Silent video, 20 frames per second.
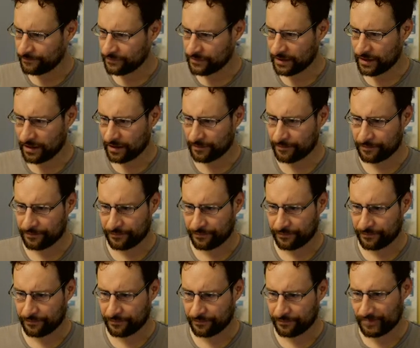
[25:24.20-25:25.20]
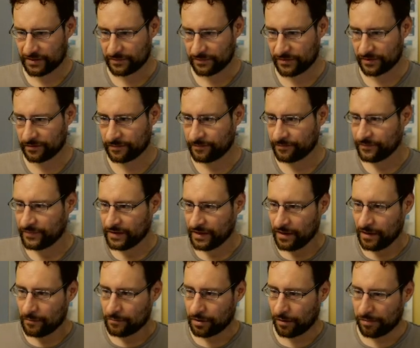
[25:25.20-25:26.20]
Yeah, something.
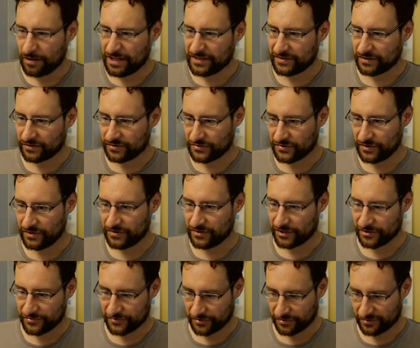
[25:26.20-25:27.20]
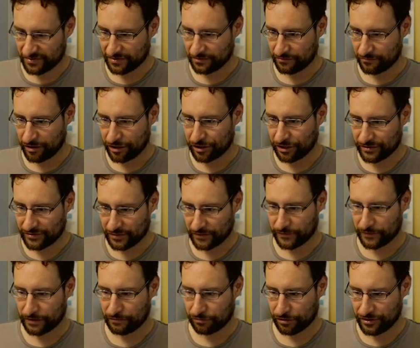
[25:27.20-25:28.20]
Probably nothing to see, just as a regular
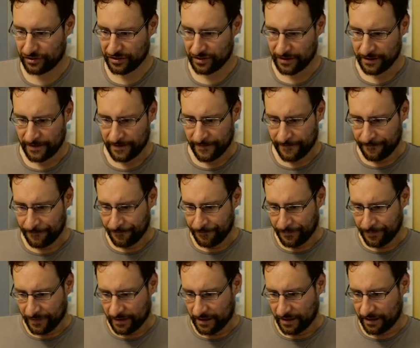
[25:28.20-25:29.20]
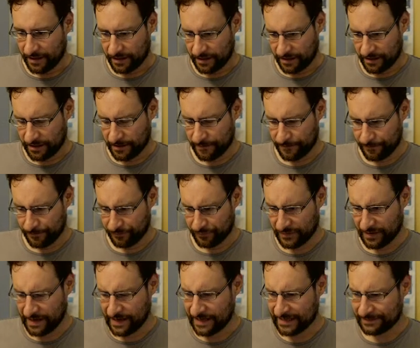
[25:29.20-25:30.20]
software quality.
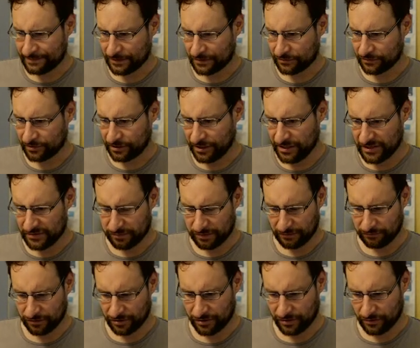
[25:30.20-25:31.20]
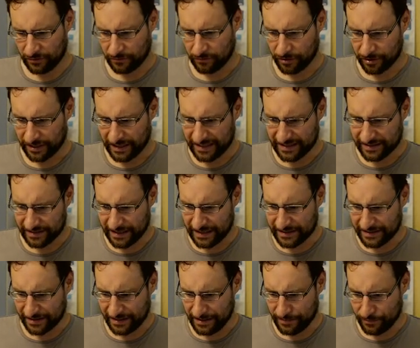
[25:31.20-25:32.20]
Last but not least, what would you want?
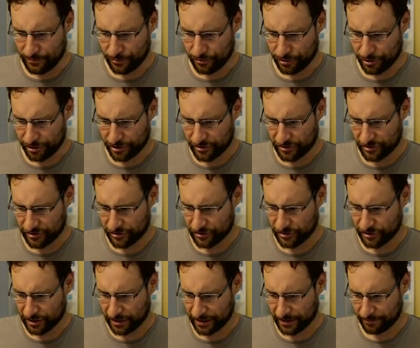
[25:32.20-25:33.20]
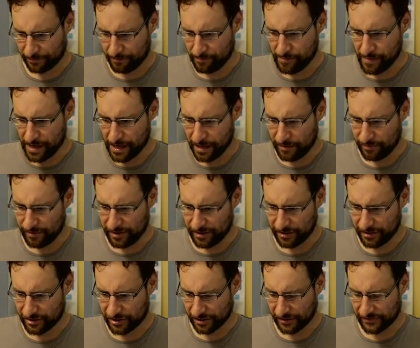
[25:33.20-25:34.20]
Let's emerge, like
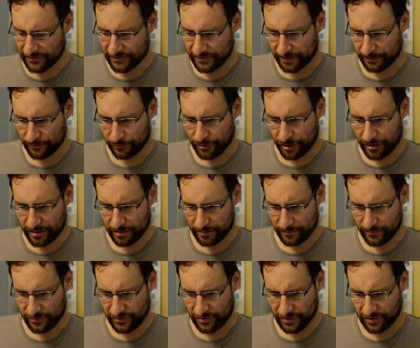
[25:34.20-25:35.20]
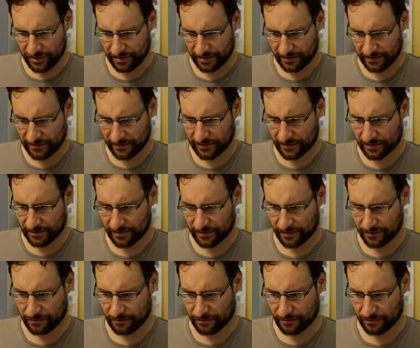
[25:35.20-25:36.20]
maybe just some random test or
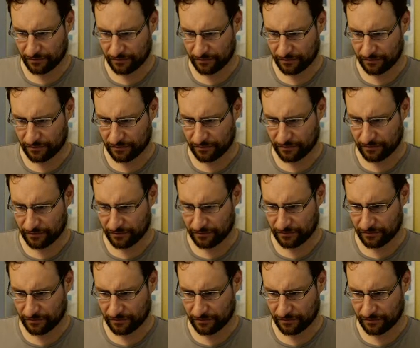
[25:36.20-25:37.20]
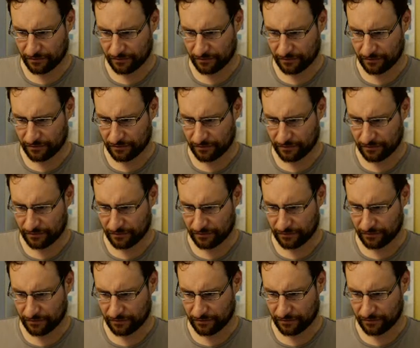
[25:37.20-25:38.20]
screen. I mean, we installed Tmux by default, so
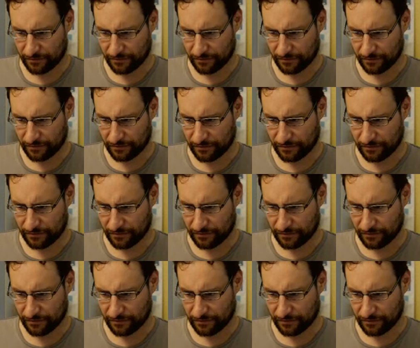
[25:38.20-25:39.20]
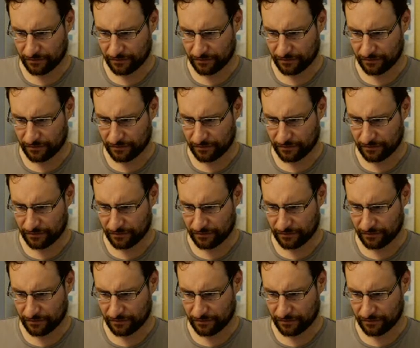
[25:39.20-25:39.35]
that probably should work.